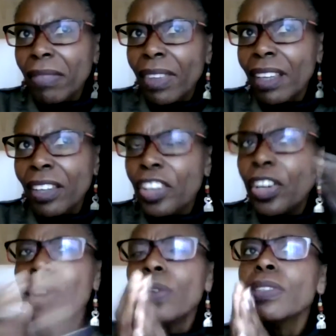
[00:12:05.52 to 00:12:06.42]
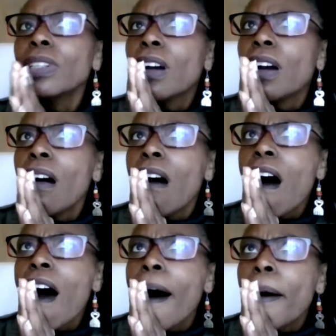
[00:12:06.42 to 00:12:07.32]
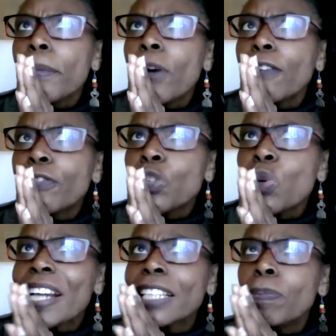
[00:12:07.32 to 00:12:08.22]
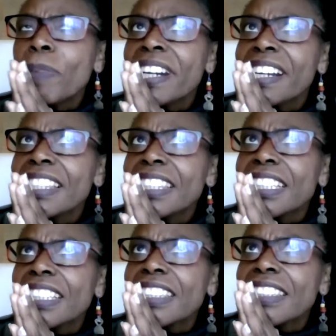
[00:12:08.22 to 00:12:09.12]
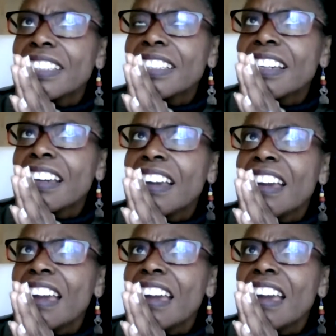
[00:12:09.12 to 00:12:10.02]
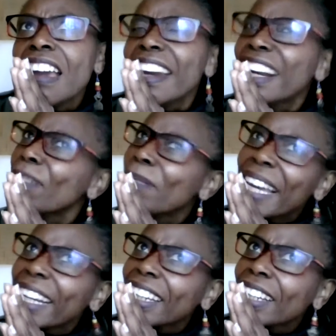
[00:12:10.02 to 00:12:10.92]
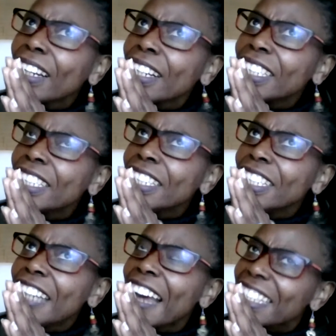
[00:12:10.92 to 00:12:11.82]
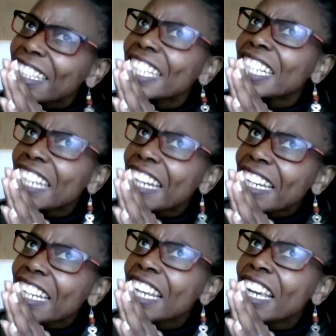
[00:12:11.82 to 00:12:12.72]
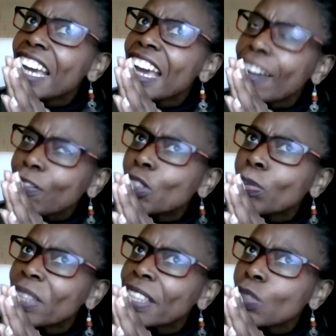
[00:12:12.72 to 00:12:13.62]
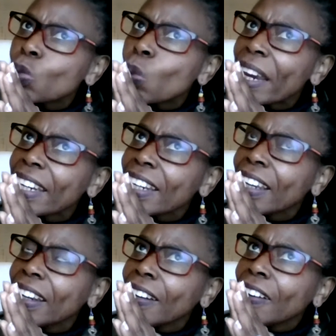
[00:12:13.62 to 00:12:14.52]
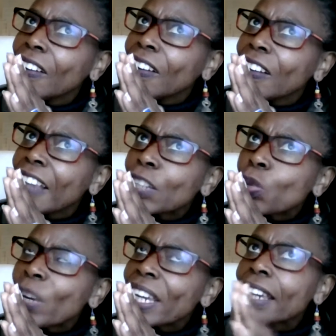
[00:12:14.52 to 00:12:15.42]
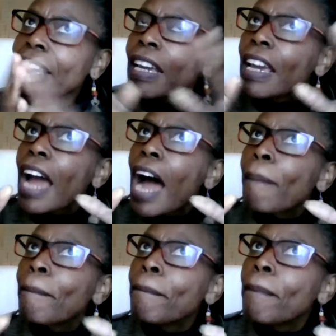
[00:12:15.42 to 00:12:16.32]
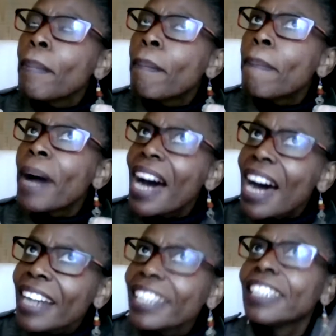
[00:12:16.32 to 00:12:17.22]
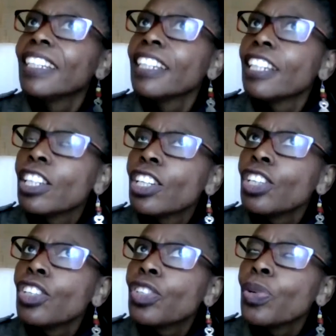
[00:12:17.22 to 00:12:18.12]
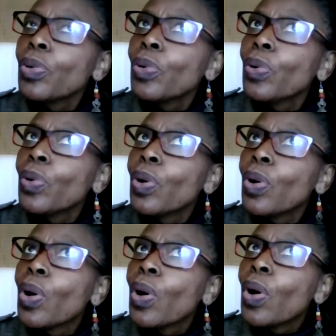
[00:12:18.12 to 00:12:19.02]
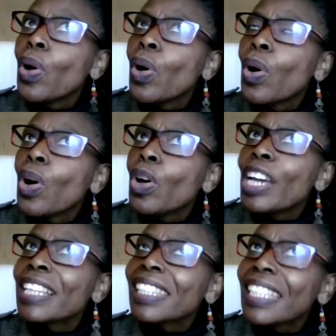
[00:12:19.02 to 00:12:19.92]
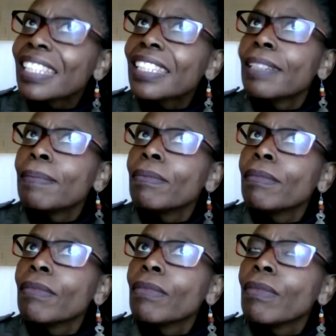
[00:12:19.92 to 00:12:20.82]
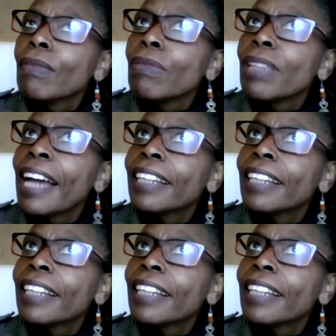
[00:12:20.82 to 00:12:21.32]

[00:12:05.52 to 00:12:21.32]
you know, of two experiences. And I'm like, does it really have to be this way? That we are party to a system that